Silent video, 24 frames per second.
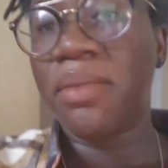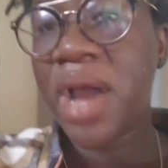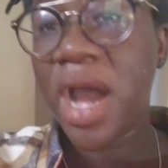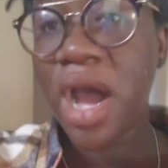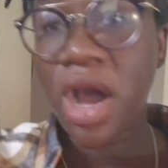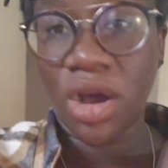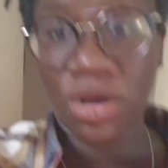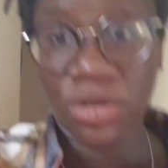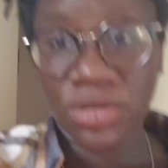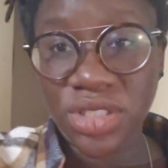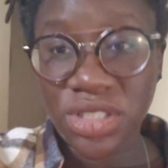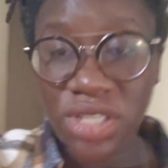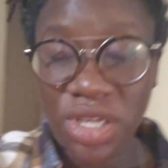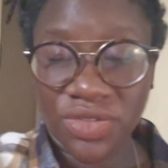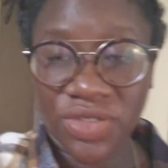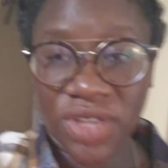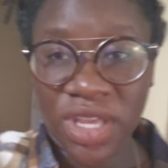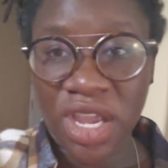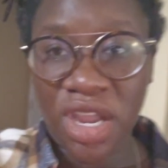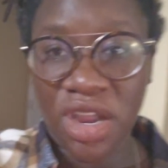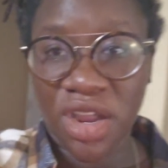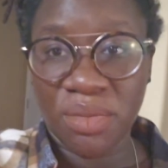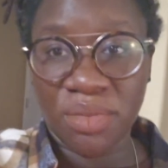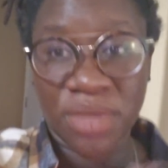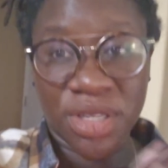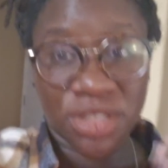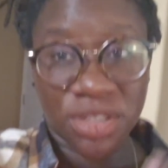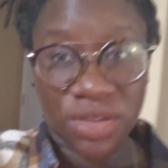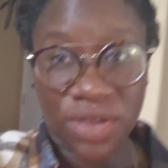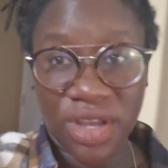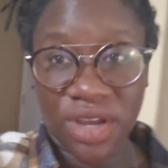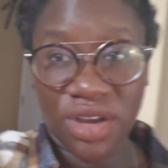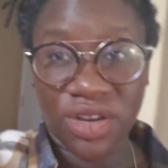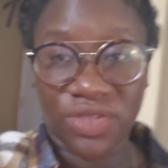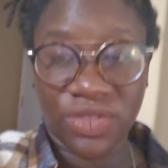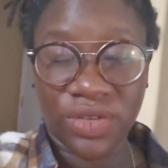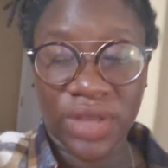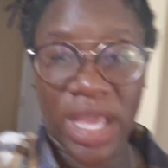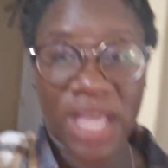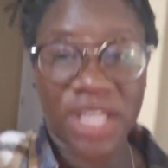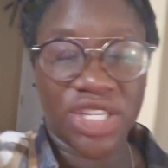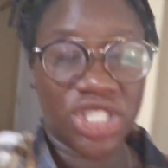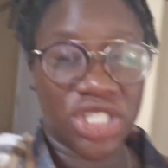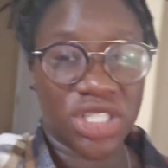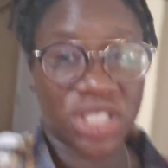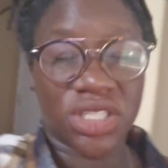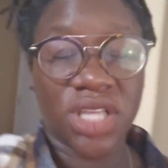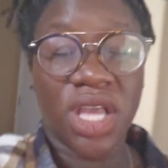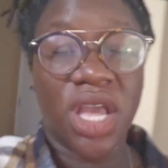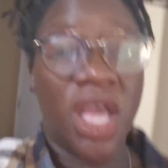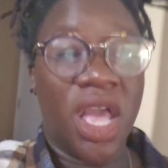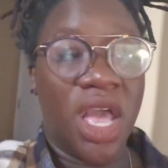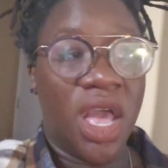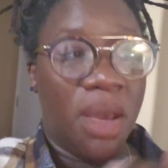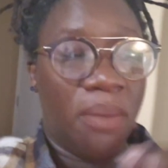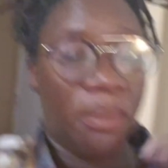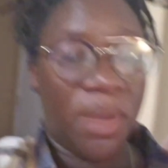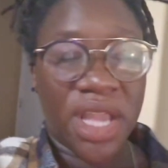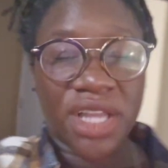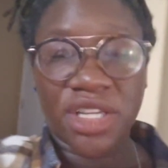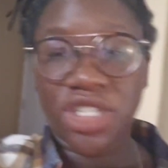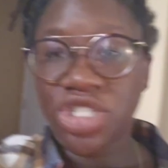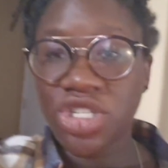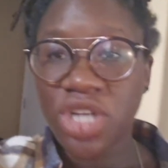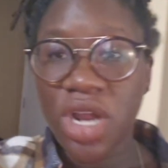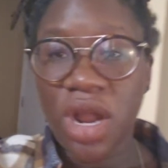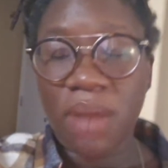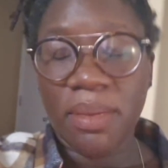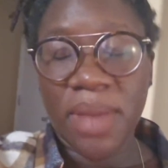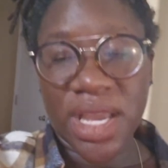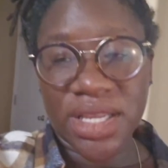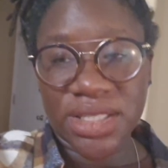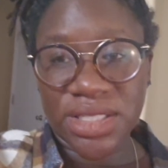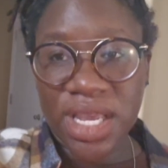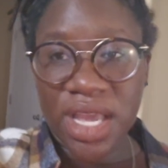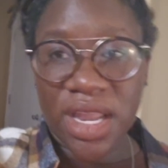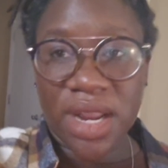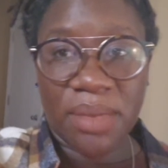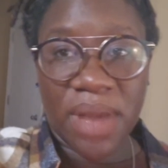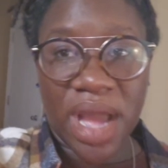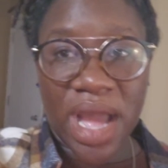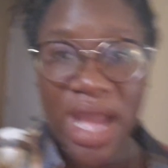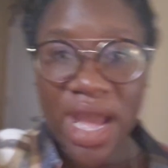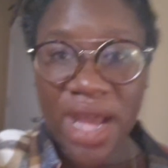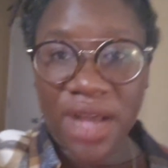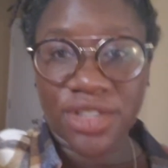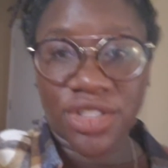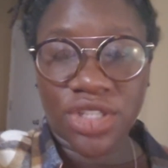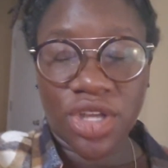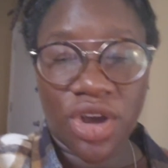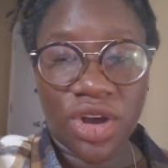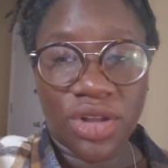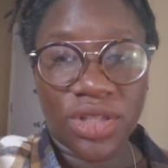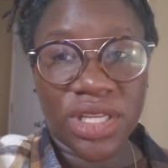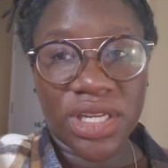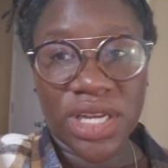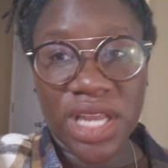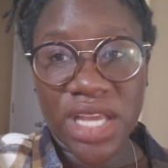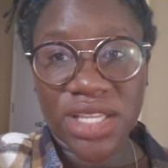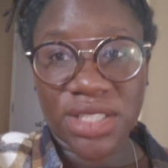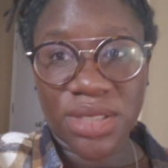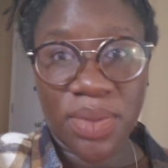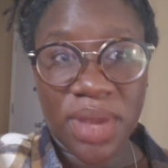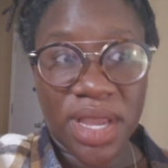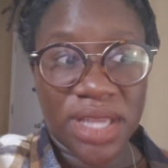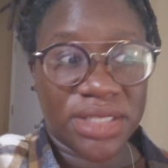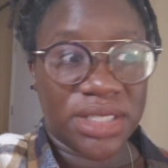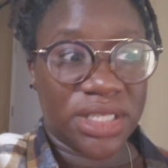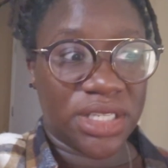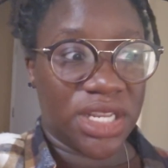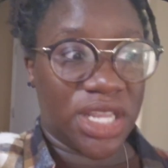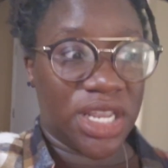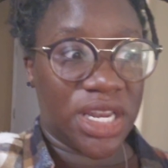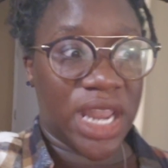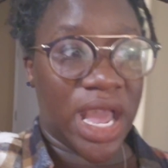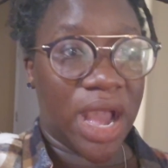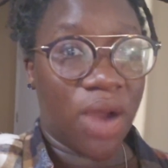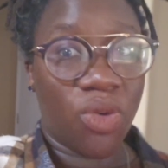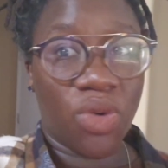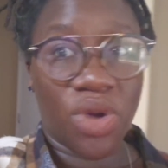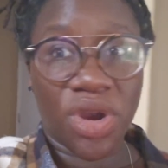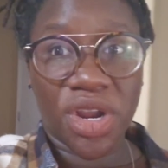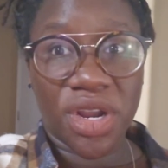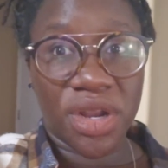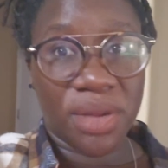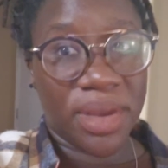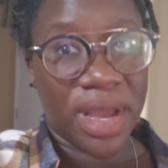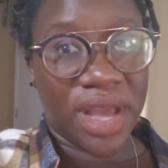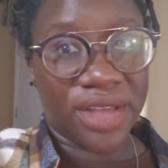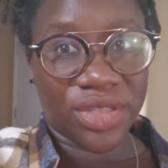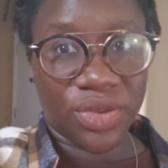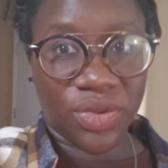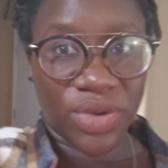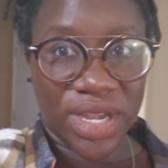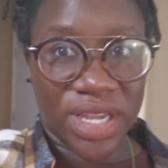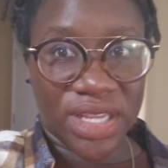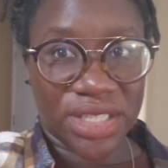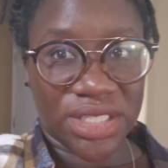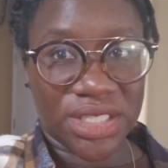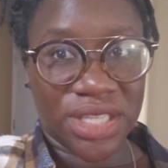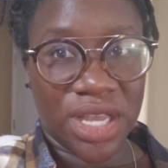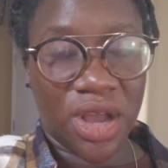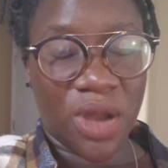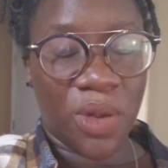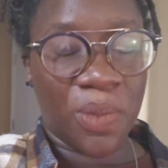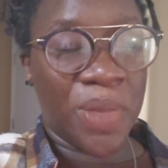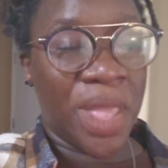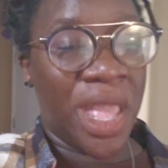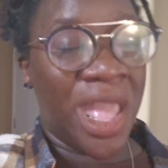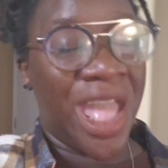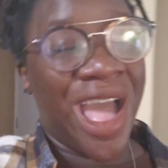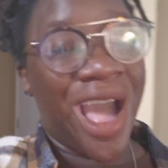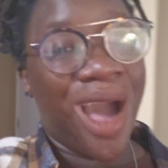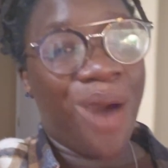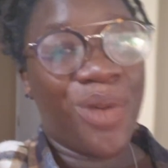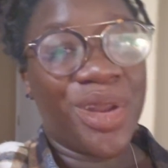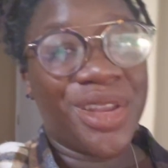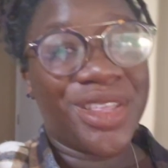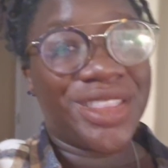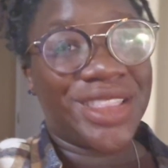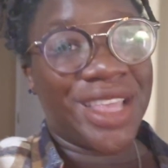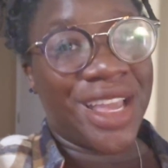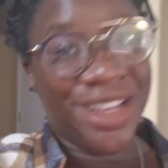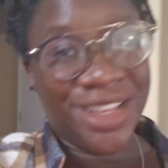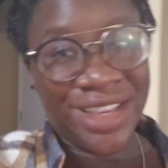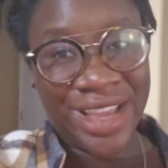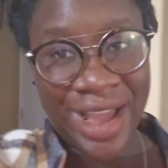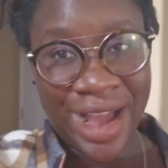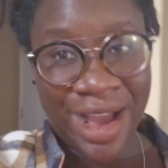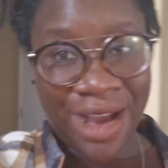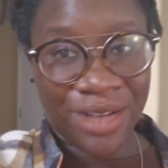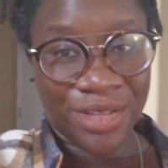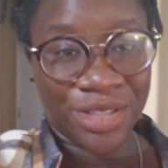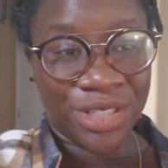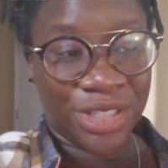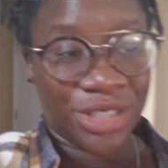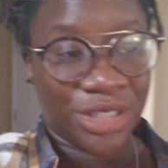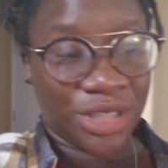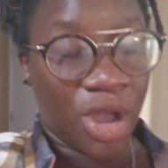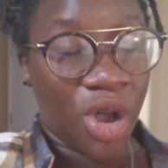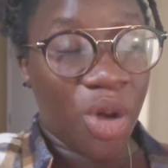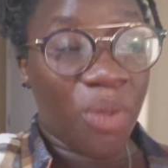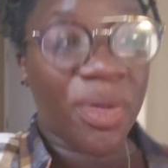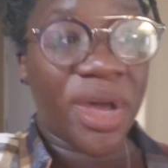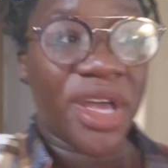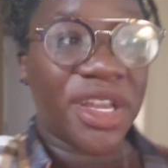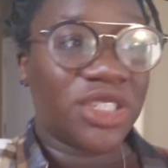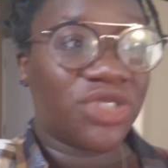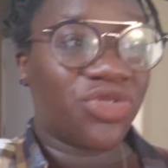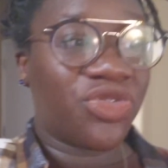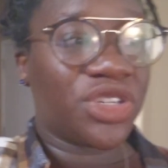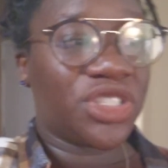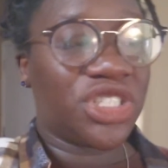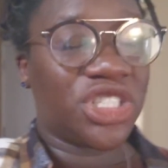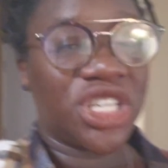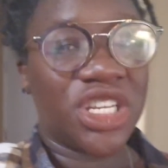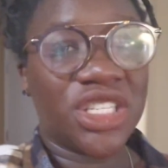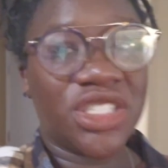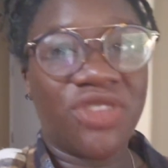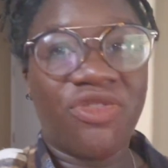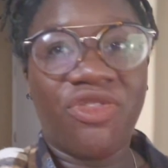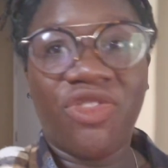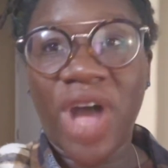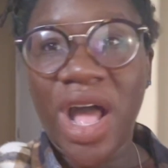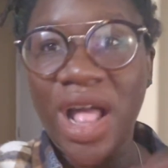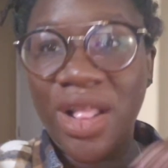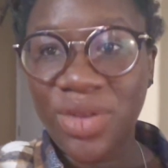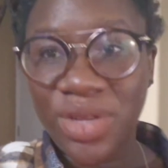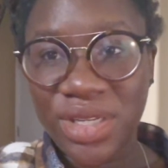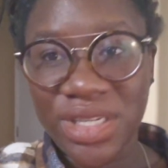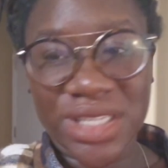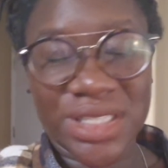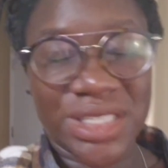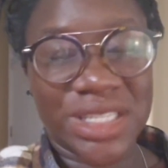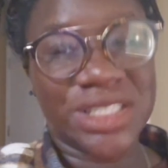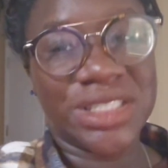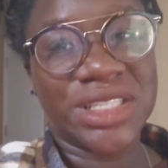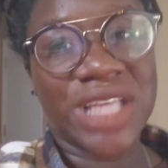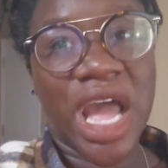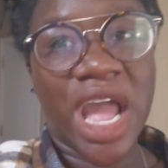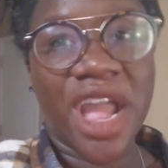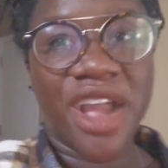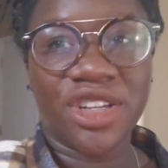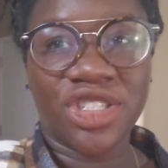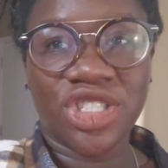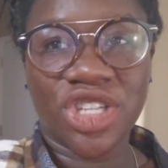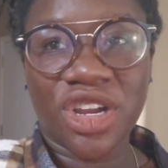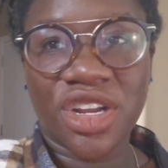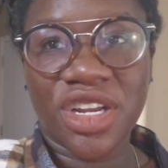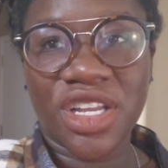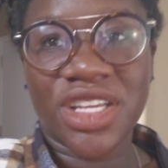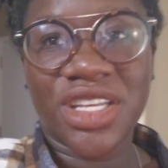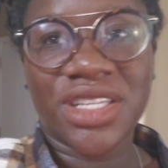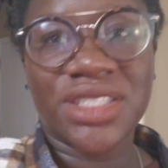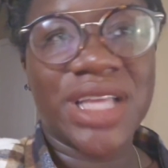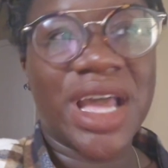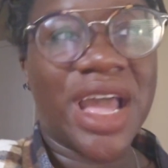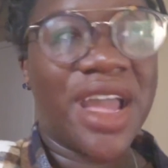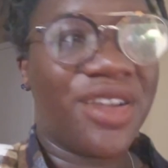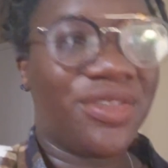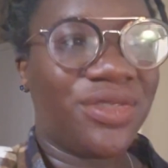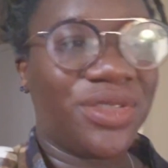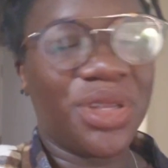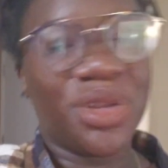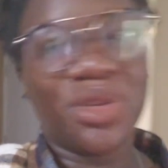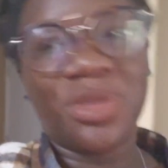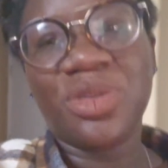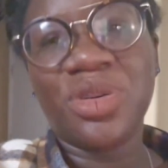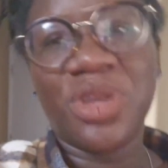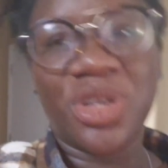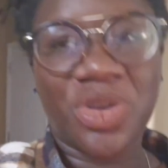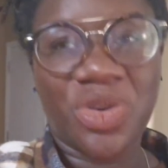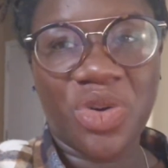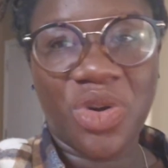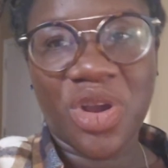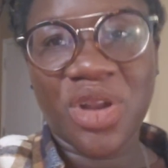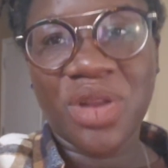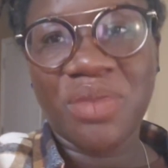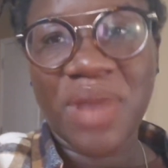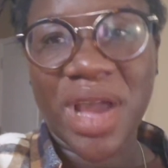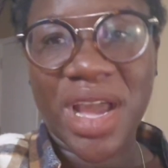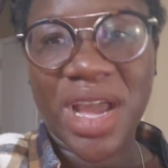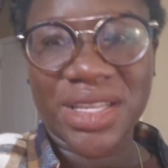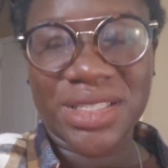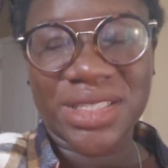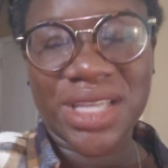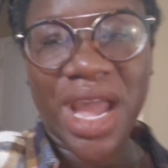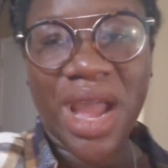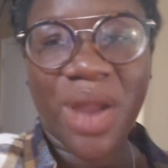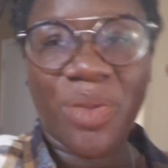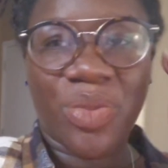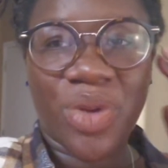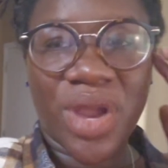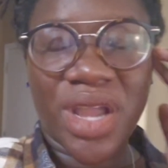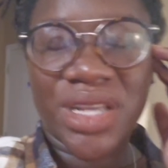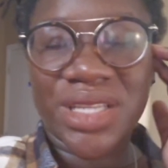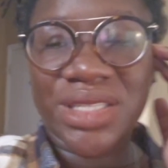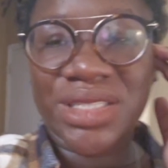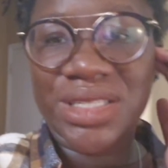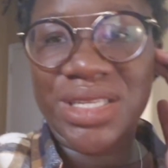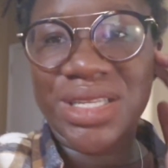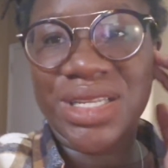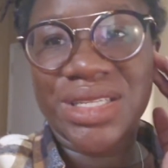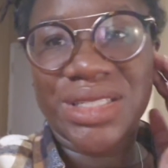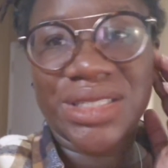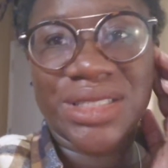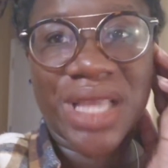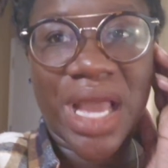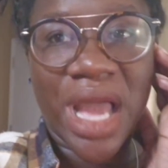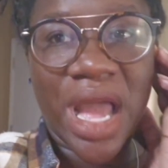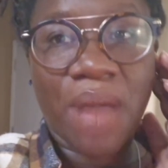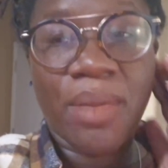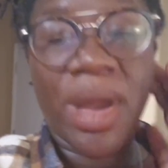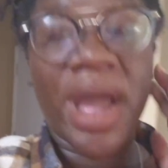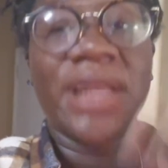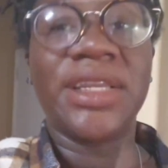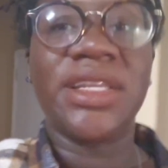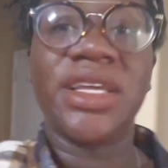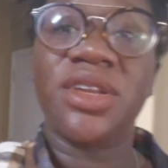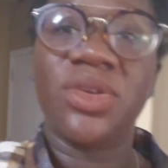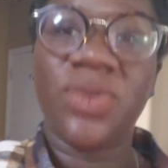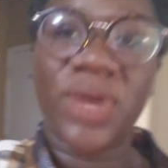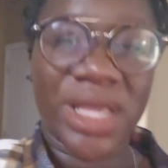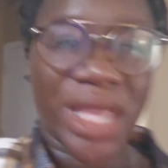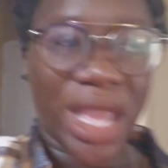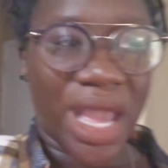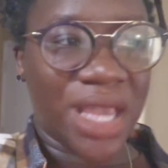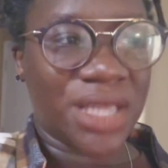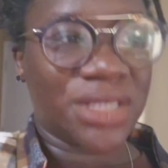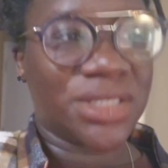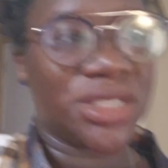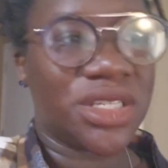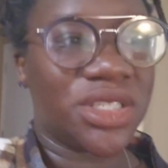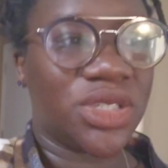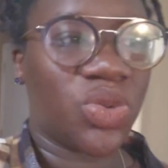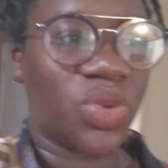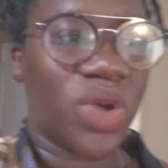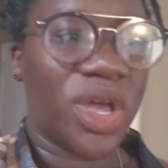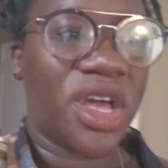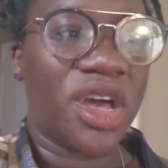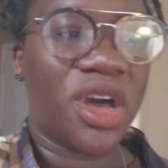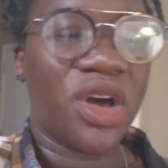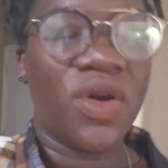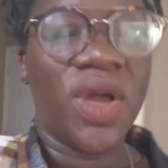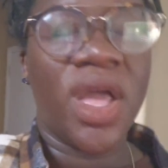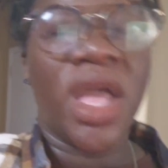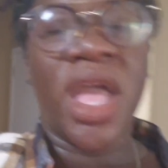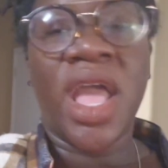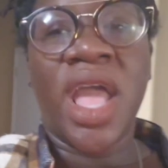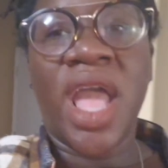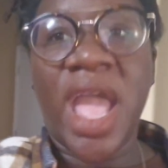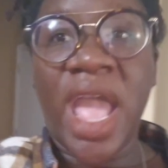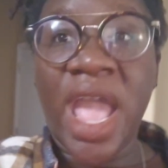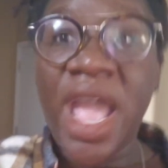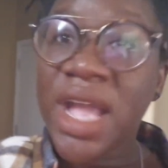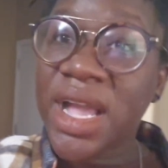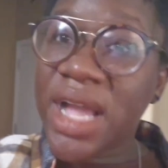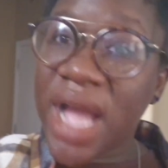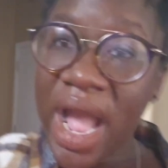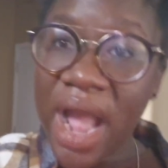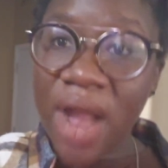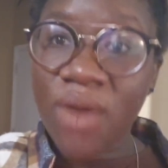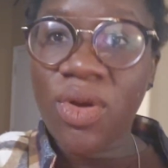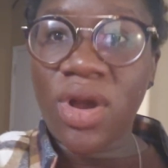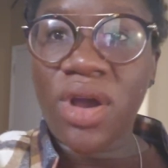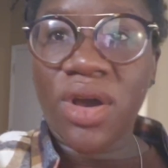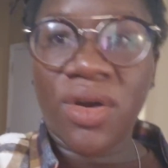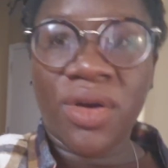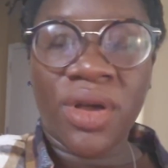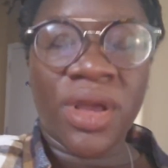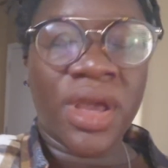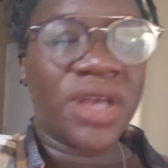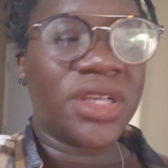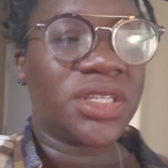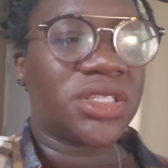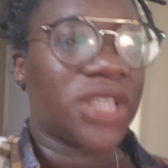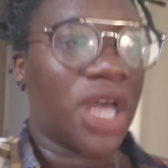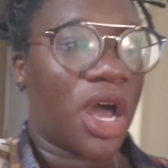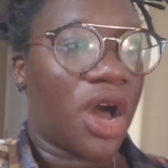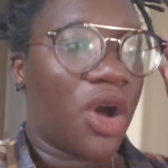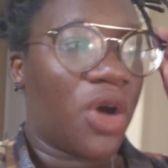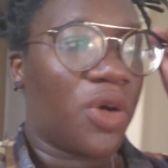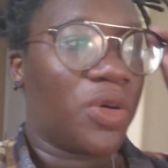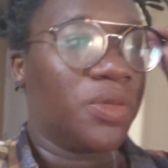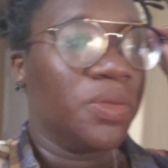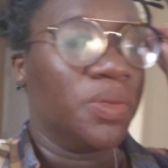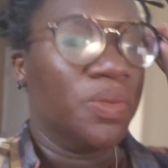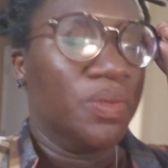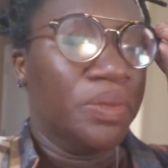my own self-care and mental health, and just making sure I'm maintaining my household in that space, and then not worried about the rest. So I want to thank y'all so much for just following this entire journey, because I have literally recorded my entire pregnancy this time. I did it with Kaisley as well, and Khiro. So